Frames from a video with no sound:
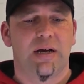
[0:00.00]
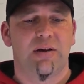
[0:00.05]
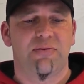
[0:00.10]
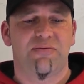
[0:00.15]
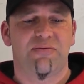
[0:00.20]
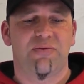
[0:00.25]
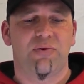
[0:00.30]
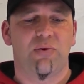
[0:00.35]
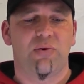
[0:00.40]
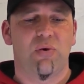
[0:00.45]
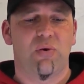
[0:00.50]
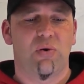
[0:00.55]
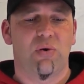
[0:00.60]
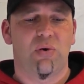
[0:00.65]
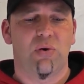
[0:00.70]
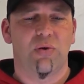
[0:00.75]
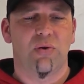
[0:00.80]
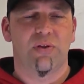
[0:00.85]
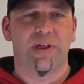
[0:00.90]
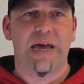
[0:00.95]

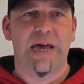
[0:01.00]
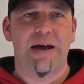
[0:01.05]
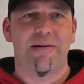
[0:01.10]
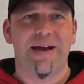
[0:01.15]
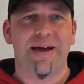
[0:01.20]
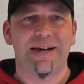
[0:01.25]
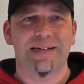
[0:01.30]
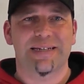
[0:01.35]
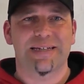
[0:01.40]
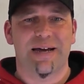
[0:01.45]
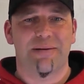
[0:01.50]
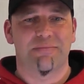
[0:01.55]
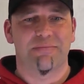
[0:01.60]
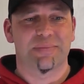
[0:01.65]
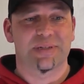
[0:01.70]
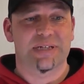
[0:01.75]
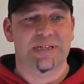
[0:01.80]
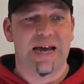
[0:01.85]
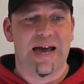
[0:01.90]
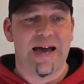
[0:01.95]
for their
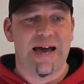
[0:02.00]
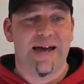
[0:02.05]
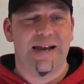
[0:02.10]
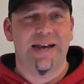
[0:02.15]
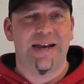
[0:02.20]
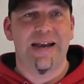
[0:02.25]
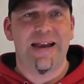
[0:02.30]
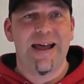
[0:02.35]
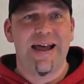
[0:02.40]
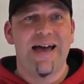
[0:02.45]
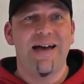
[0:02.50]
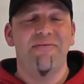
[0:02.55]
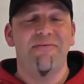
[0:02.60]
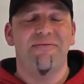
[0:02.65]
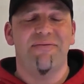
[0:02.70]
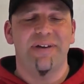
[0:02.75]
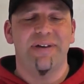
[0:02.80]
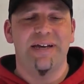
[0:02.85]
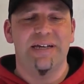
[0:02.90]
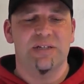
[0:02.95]
exams, and
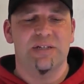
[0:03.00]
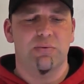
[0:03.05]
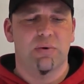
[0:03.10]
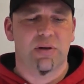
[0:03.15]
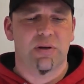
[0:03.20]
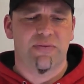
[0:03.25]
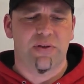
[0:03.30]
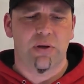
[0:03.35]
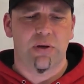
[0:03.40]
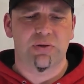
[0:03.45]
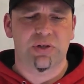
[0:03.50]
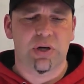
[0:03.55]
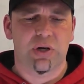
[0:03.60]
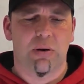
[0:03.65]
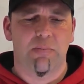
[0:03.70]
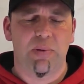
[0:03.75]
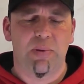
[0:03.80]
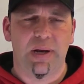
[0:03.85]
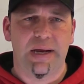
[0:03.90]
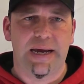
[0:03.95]
NAV is one of those
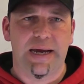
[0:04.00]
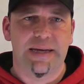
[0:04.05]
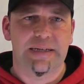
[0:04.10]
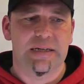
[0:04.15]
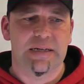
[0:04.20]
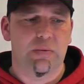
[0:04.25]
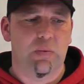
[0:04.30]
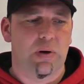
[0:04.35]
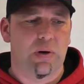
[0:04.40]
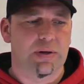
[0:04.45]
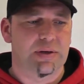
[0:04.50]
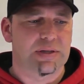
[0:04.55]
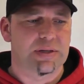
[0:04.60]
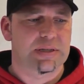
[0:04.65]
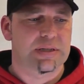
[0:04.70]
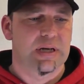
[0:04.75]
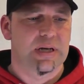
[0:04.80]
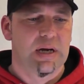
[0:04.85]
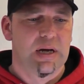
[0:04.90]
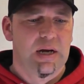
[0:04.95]
complicated
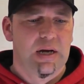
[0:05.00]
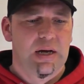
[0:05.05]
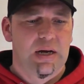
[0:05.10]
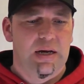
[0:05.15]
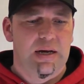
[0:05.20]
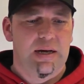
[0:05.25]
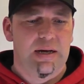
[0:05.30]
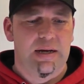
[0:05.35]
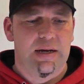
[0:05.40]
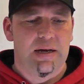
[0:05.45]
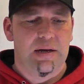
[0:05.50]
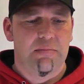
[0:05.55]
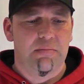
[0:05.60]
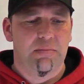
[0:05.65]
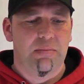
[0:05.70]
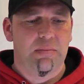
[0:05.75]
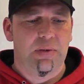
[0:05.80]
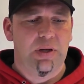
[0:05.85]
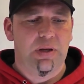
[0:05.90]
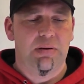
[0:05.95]
ones.
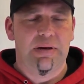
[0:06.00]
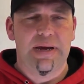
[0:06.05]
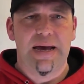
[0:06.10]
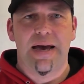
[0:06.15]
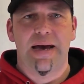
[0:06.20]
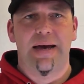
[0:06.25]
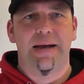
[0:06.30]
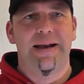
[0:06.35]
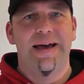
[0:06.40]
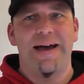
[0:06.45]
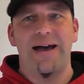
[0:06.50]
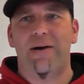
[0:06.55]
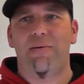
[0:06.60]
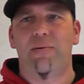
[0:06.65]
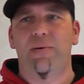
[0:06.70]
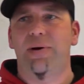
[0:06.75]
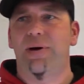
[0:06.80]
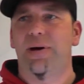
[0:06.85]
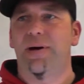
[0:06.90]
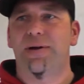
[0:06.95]
You get an
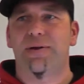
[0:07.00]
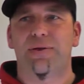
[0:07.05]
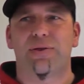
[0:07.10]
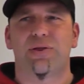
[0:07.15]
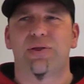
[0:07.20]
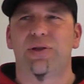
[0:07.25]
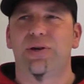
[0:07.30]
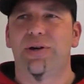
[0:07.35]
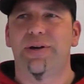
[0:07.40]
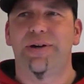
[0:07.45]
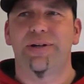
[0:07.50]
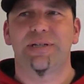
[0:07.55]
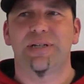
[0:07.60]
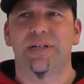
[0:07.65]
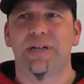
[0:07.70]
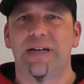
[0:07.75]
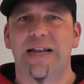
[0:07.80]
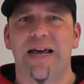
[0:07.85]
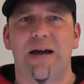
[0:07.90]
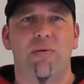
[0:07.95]
hour
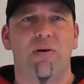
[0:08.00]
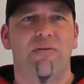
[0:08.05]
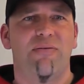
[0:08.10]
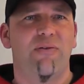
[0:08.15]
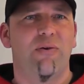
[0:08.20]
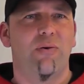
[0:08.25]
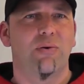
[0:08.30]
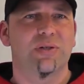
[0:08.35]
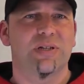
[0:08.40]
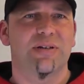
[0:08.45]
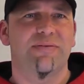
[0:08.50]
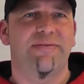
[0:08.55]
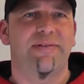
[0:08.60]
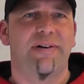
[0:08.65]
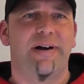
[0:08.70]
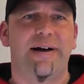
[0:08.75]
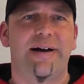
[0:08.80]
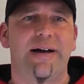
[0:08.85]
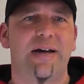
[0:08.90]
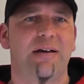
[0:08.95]
30, an hour
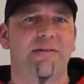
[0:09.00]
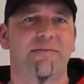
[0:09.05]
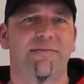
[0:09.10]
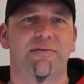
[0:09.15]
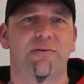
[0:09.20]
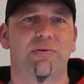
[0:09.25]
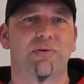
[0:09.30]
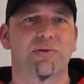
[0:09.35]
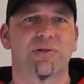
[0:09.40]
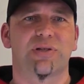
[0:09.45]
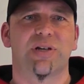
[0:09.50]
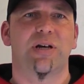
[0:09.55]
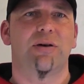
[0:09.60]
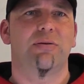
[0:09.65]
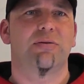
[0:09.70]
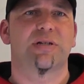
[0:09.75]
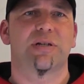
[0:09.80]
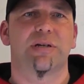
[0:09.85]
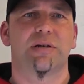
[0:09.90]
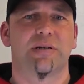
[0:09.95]
45 or
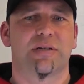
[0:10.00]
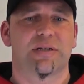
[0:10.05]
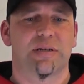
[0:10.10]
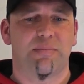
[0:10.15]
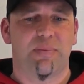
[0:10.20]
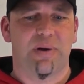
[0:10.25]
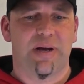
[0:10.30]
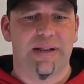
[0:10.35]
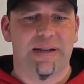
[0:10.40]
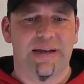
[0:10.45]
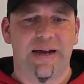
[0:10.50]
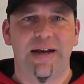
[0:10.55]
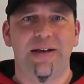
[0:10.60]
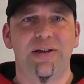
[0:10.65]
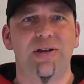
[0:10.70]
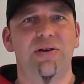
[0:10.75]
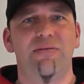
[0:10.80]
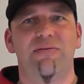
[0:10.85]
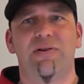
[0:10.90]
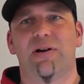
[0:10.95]
so to plan,
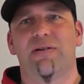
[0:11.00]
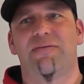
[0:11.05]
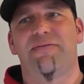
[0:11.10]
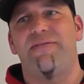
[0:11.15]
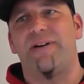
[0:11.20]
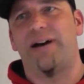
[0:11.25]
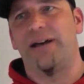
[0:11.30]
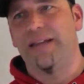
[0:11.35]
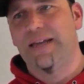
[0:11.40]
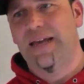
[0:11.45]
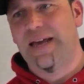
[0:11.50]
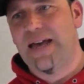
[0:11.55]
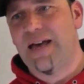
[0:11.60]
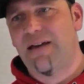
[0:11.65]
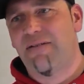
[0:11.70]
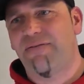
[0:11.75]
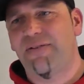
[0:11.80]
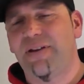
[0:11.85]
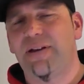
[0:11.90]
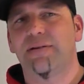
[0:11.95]
and you've got to find the
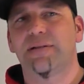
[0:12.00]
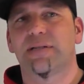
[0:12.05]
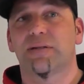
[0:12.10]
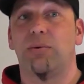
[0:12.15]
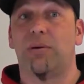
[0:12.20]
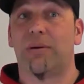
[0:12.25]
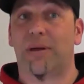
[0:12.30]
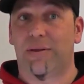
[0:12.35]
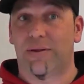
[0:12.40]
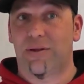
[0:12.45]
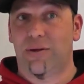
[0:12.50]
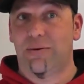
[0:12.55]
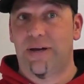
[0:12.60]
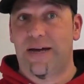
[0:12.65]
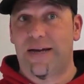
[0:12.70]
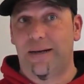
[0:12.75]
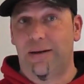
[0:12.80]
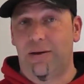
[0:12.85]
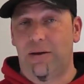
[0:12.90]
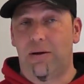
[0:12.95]
airfields. We went through
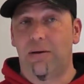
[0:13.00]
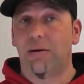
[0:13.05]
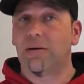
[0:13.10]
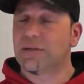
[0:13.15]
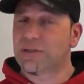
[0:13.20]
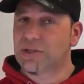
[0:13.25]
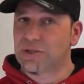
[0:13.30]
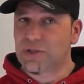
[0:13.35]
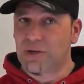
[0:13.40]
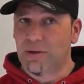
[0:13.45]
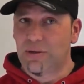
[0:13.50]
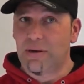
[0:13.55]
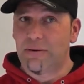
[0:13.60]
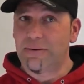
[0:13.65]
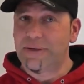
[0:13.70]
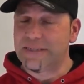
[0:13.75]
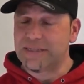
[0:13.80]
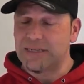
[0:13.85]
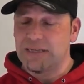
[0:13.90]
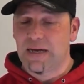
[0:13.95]
that in long to show you how
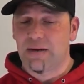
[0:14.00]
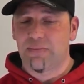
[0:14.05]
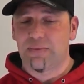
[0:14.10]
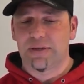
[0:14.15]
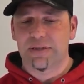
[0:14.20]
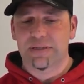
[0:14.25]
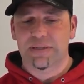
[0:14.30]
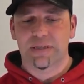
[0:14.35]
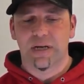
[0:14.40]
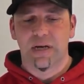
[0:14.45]
easy that was.